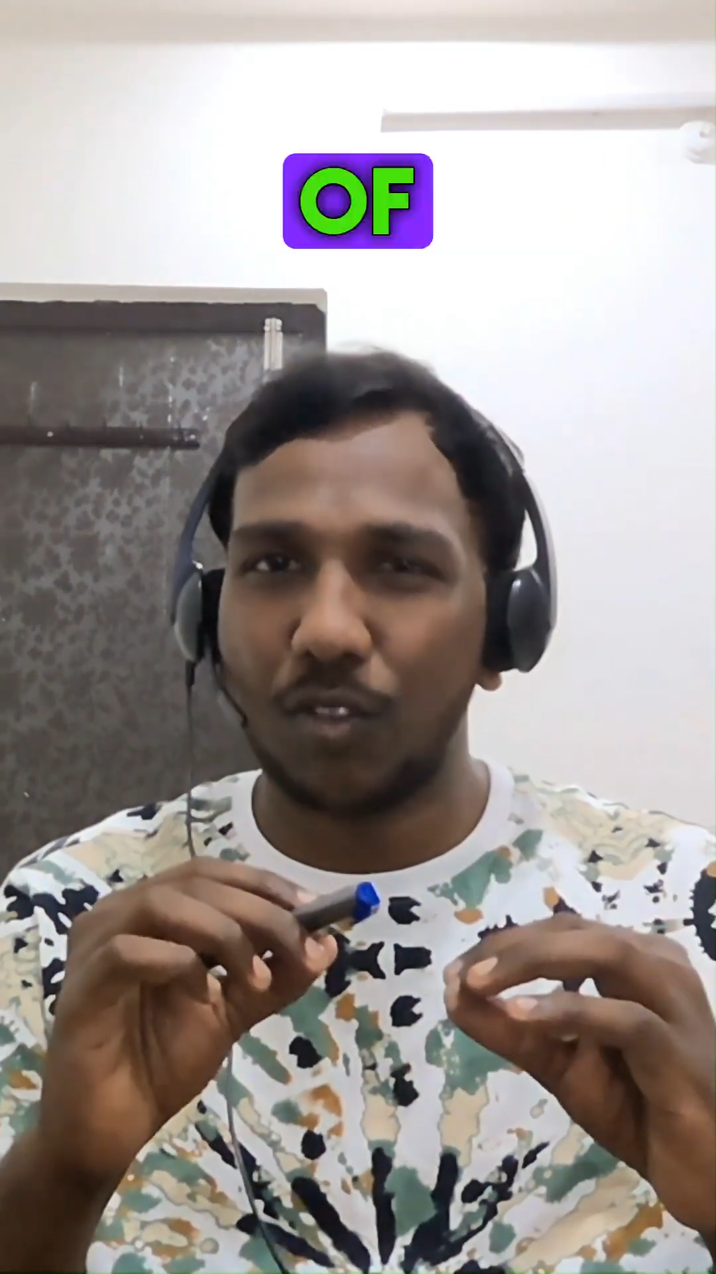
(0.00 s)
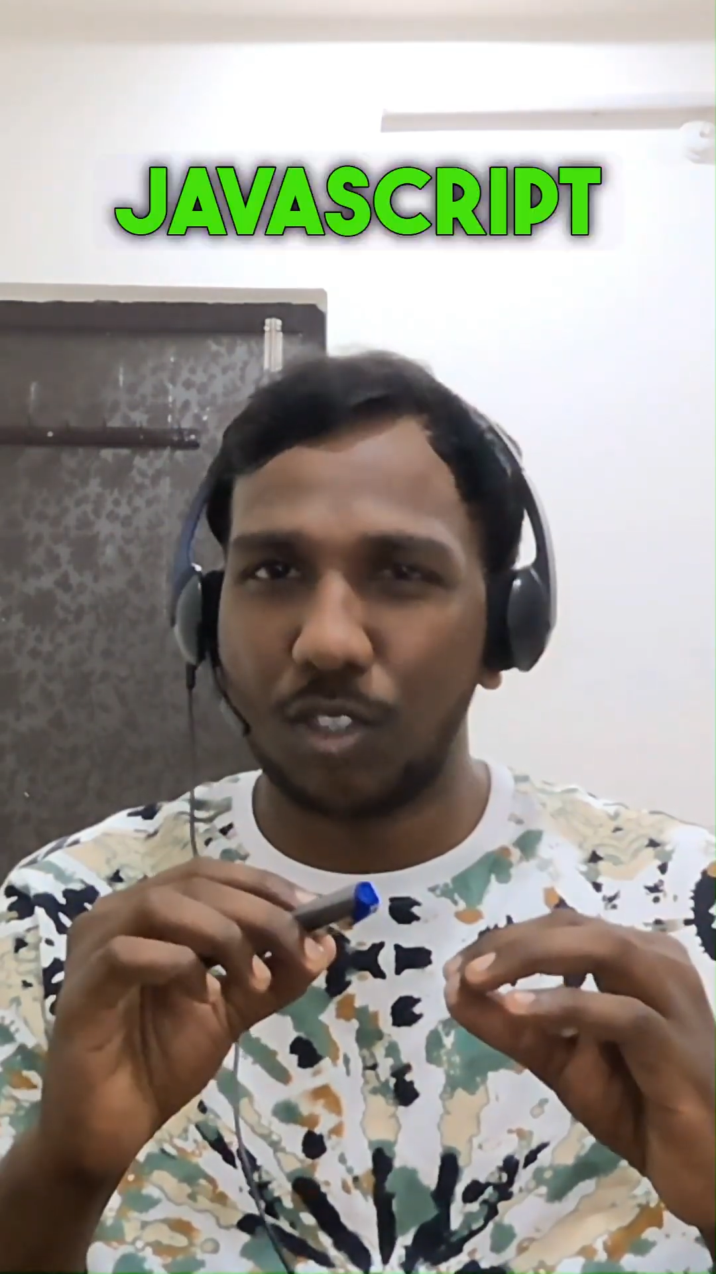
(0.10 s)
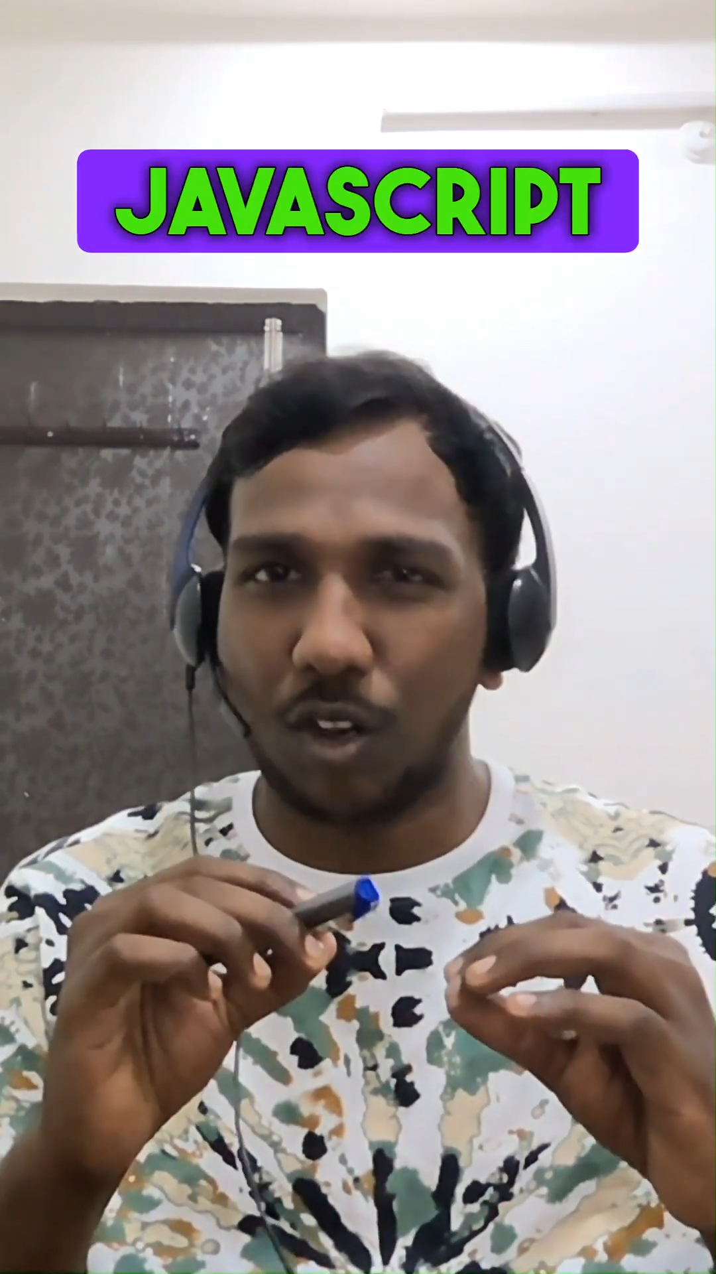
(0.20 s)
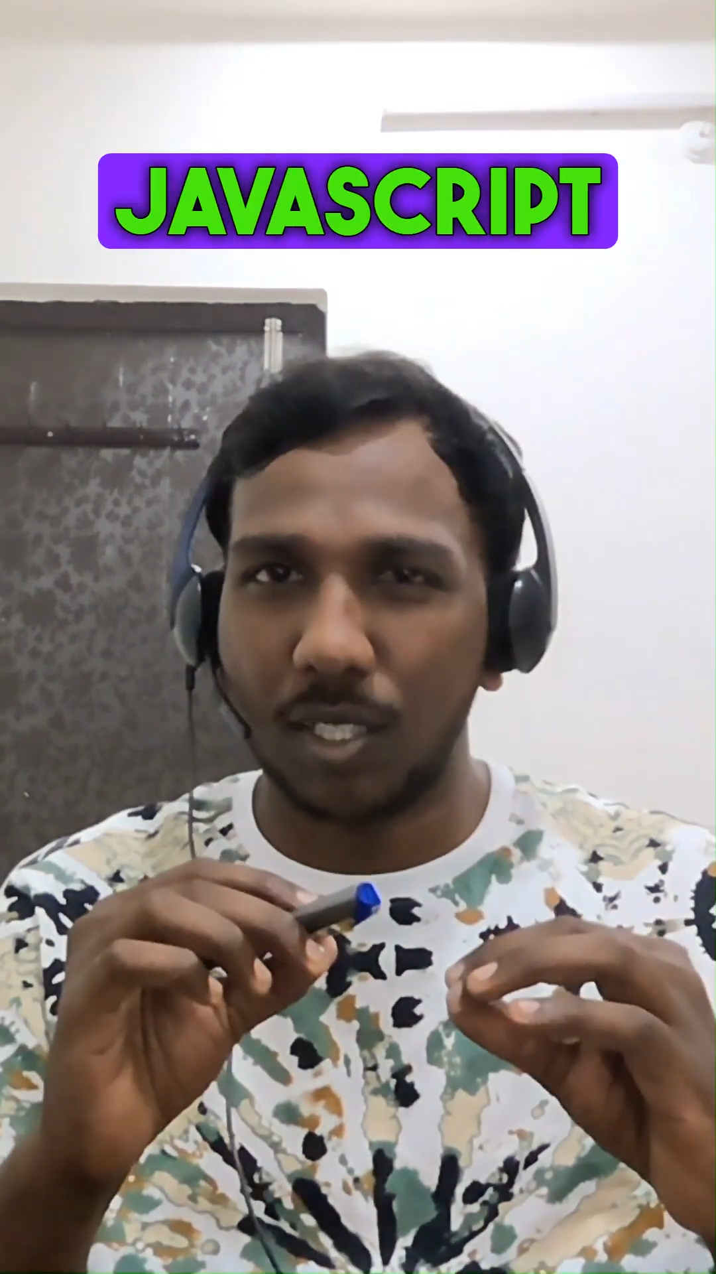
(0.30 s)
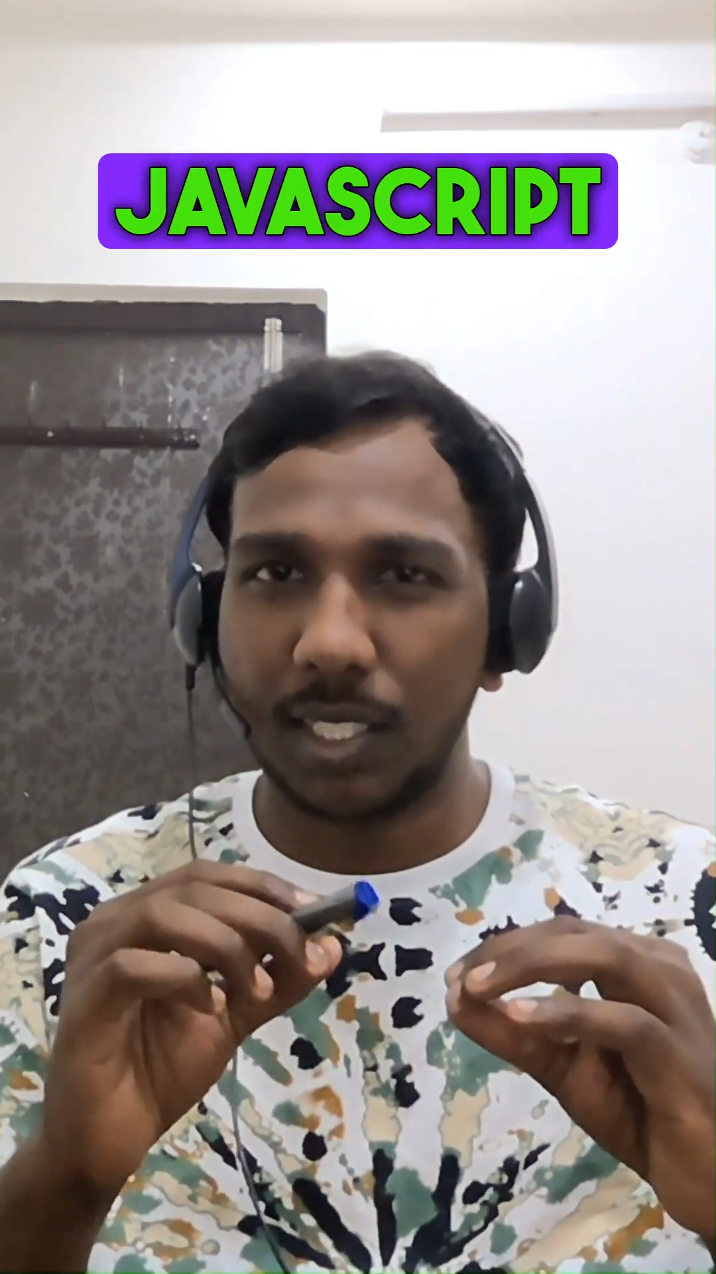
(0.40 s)

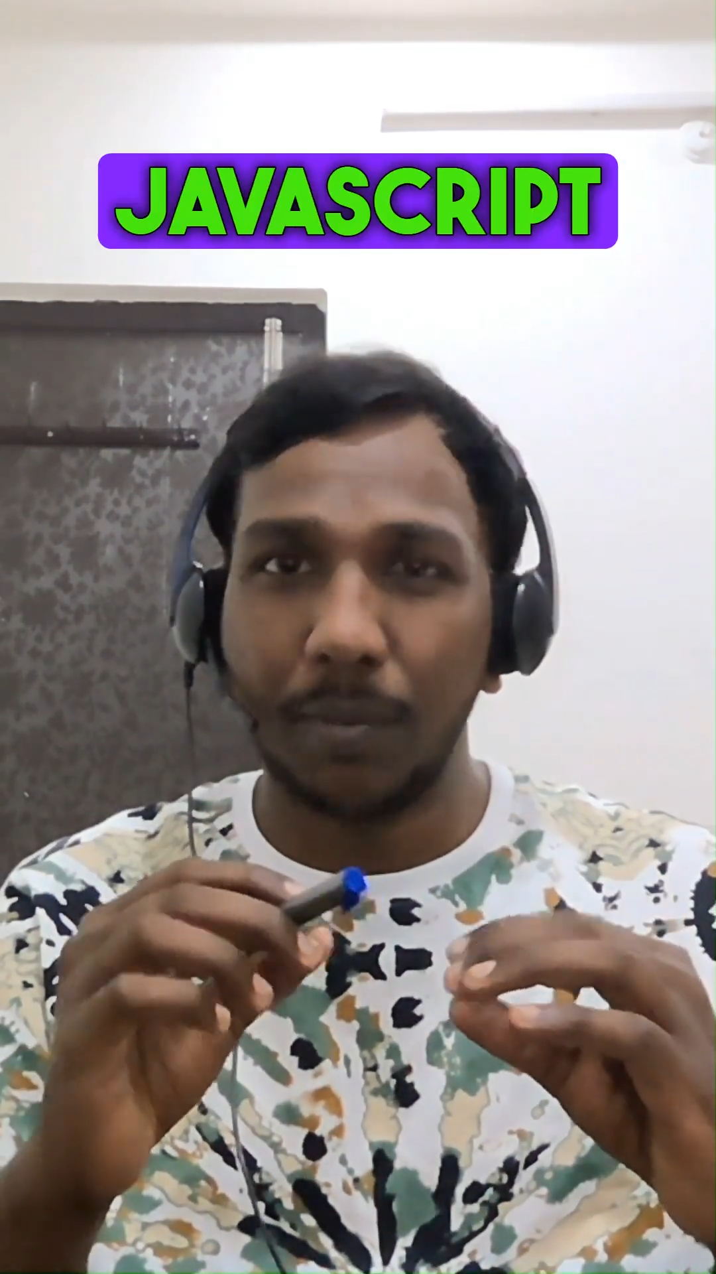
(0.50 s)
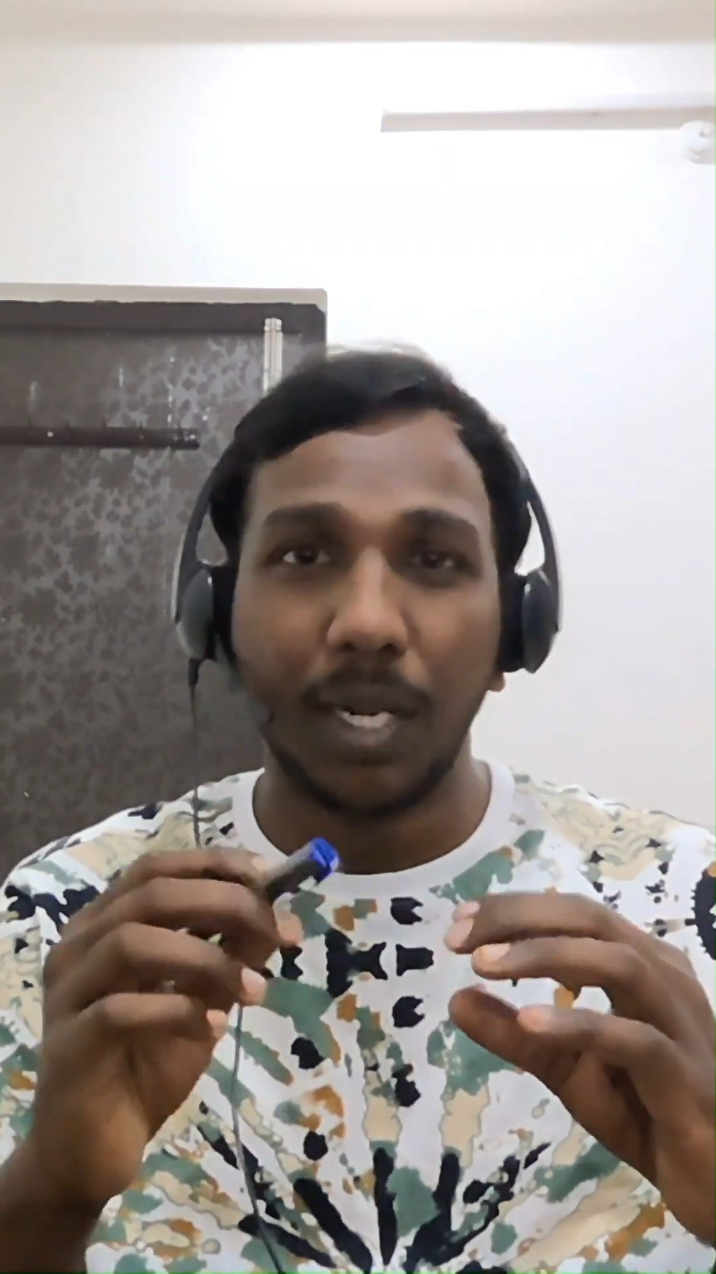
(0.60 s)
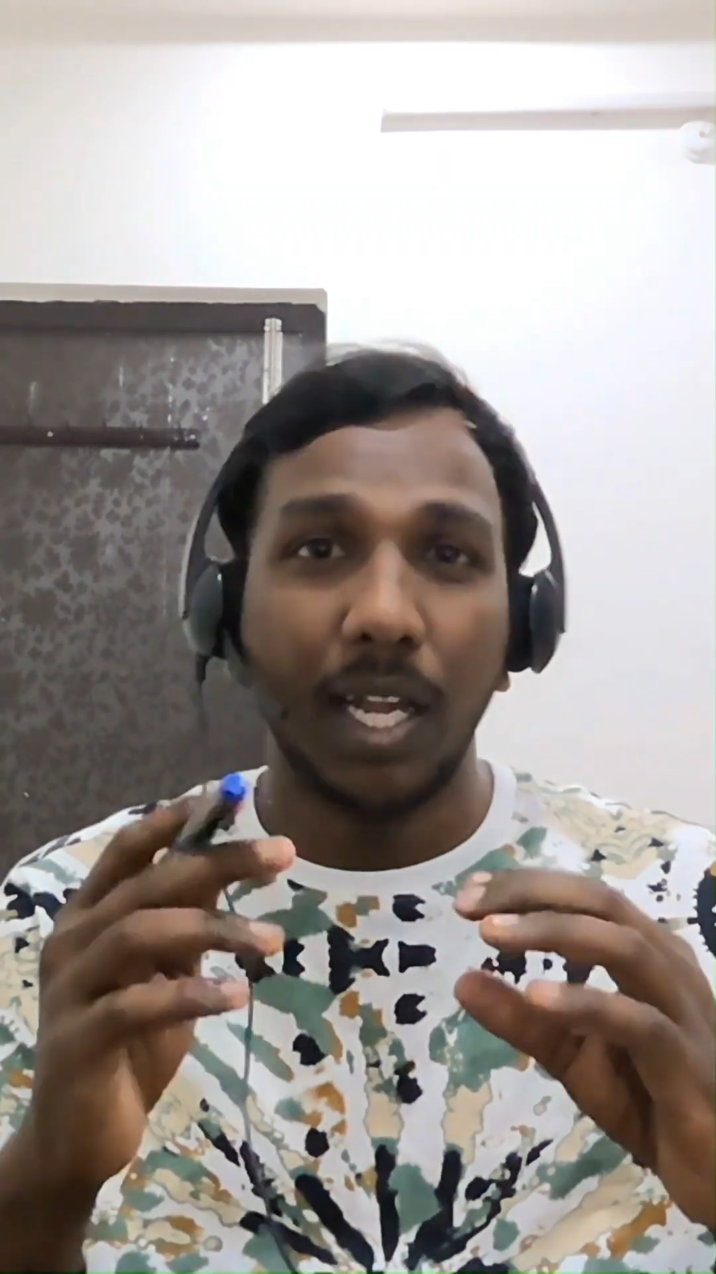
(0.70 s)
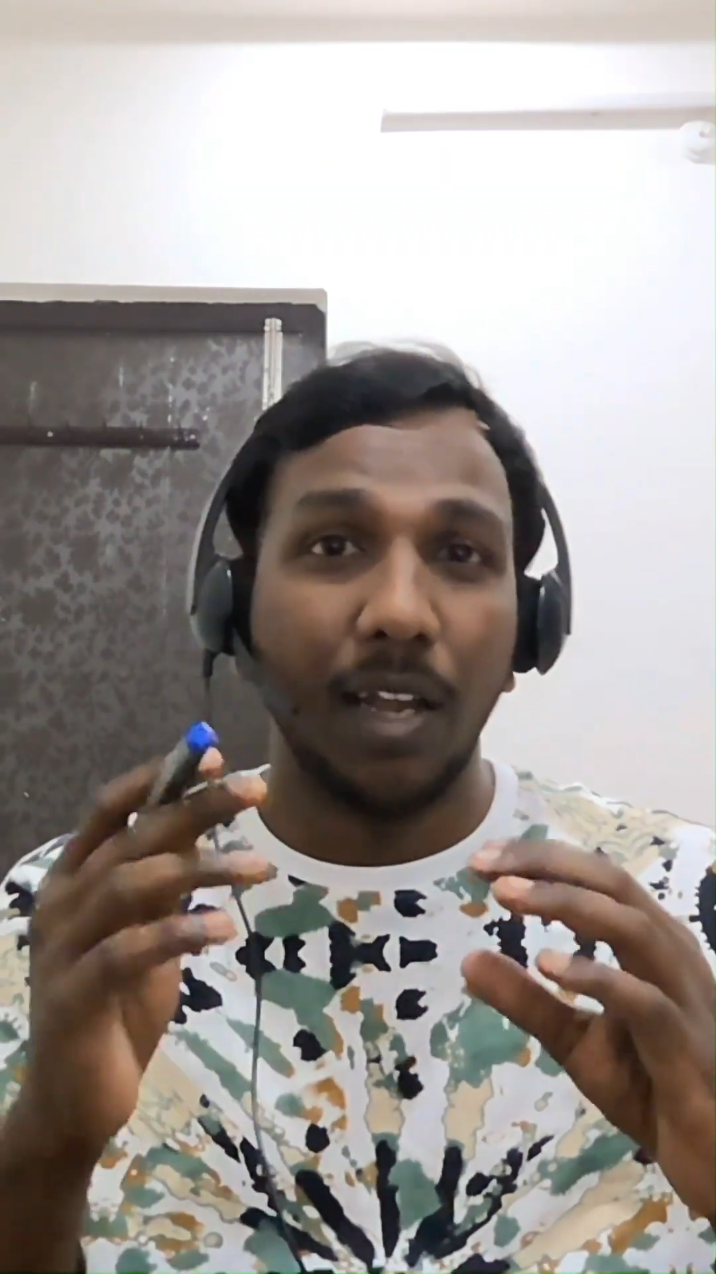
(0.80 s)
JavaScript